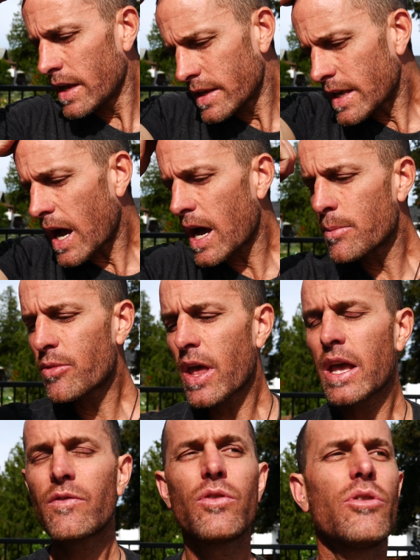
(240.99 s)
yeah, I'm
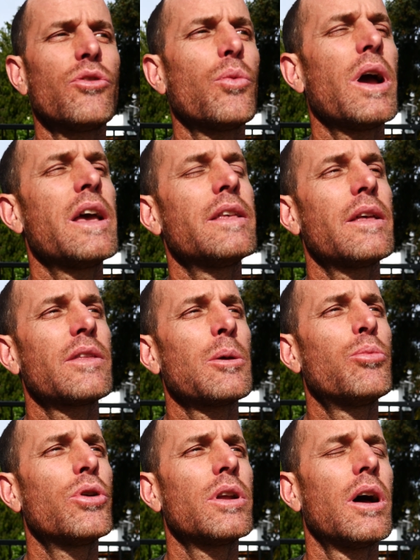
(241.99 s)
thankful in the way that they
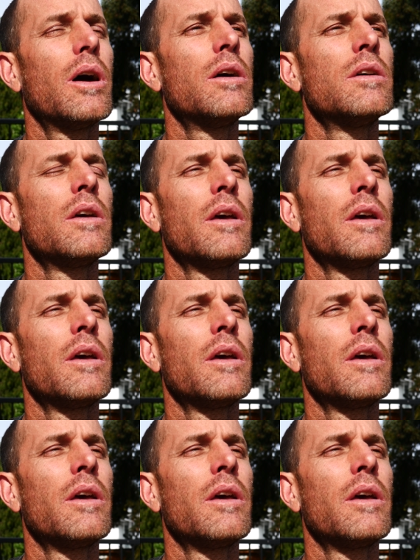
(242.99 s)
put a